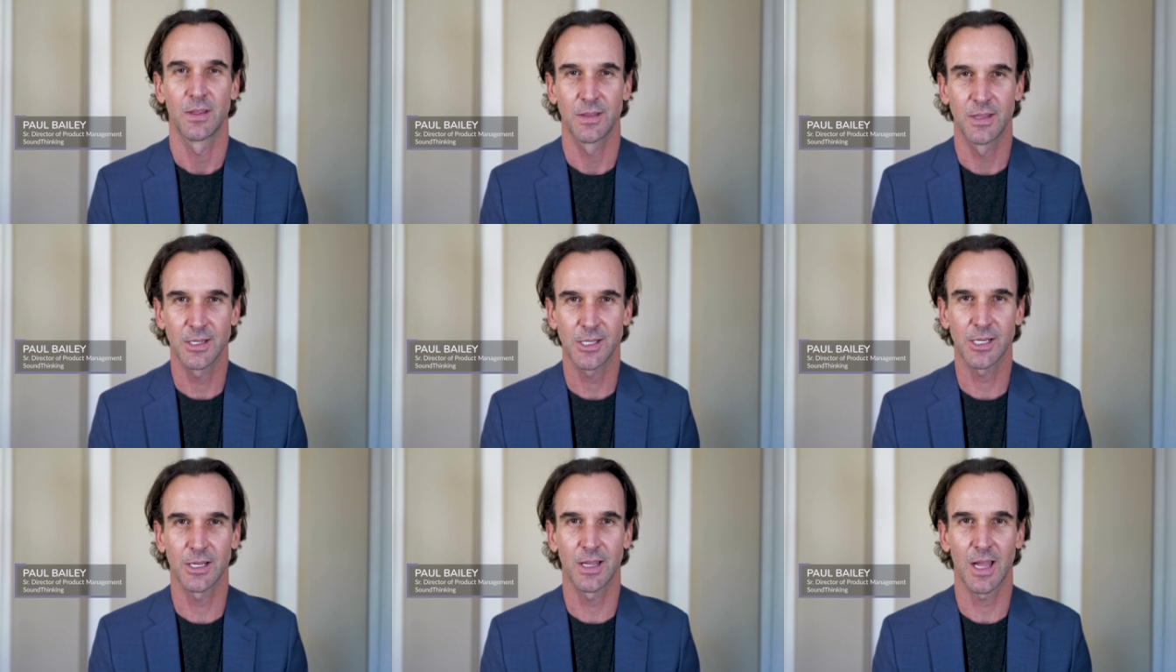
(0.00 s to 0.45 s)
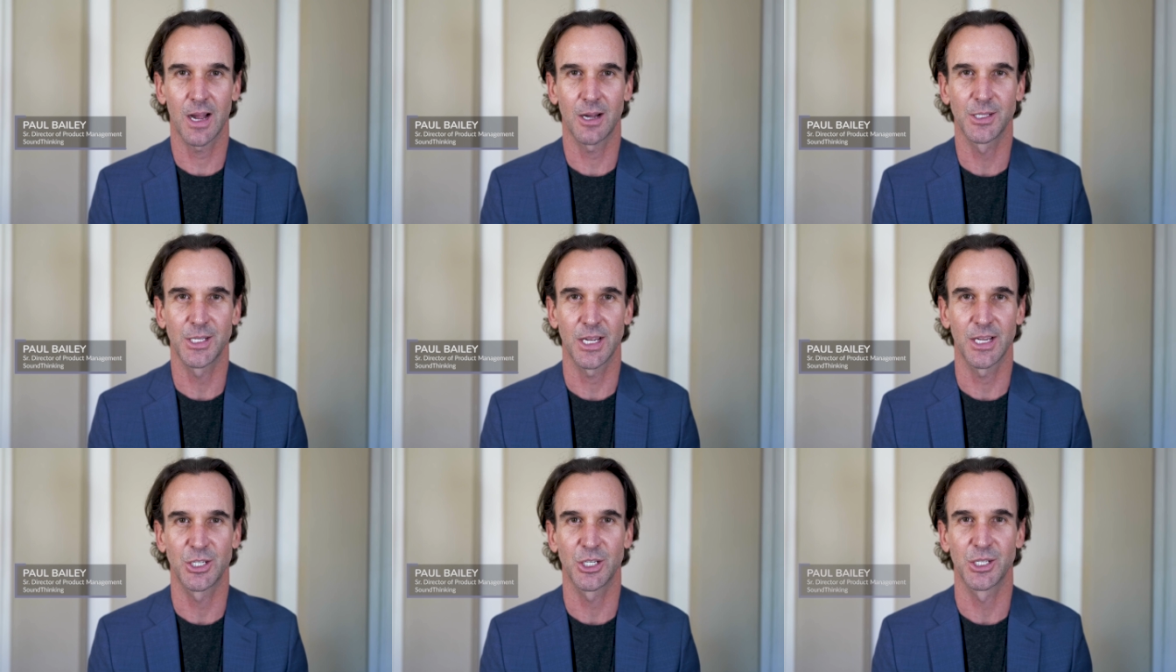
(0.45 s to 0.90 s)
This
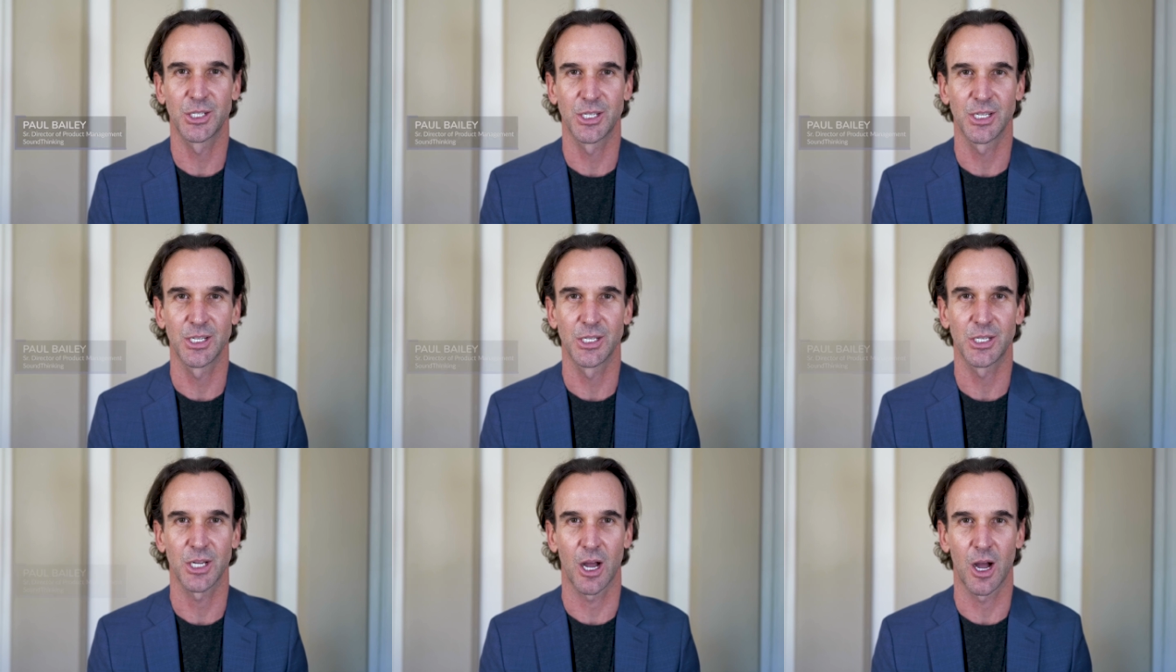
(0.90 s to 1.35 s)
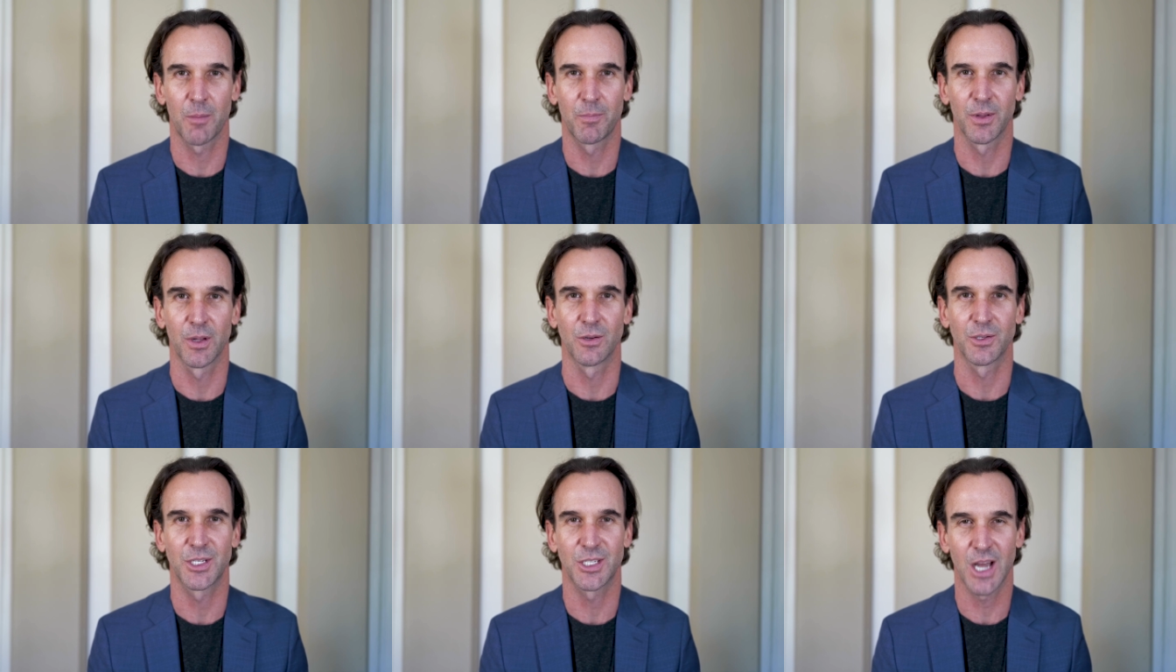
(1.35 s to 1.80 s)
allows agencies to
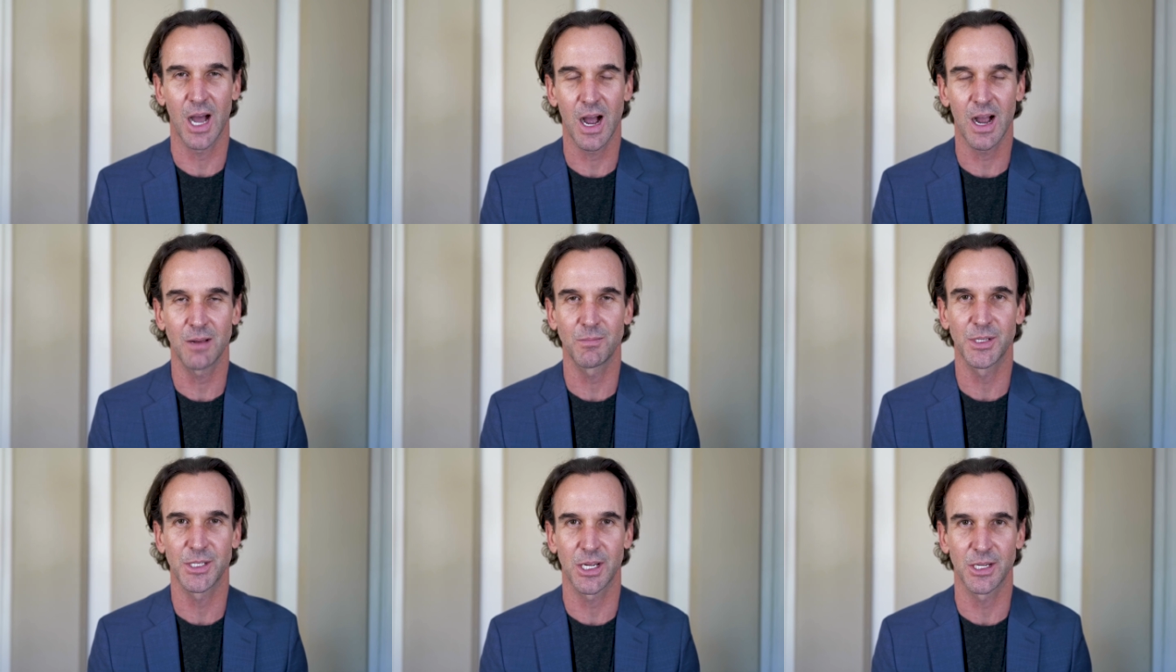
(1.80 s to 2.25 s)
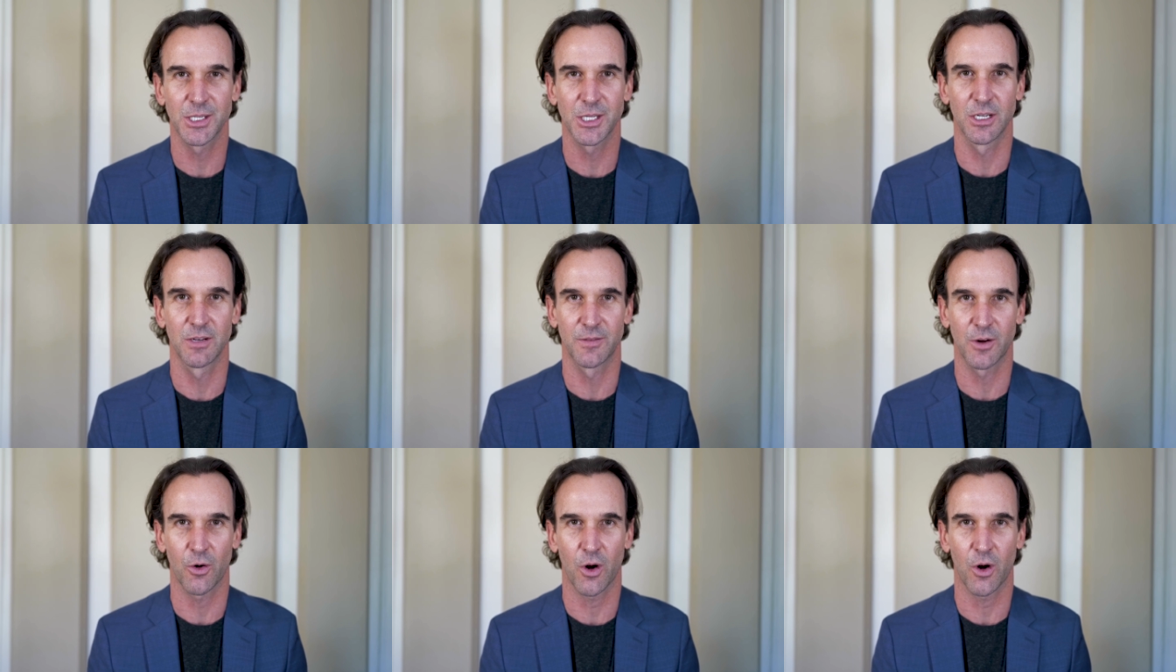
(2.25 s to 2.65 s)
upload time sensitive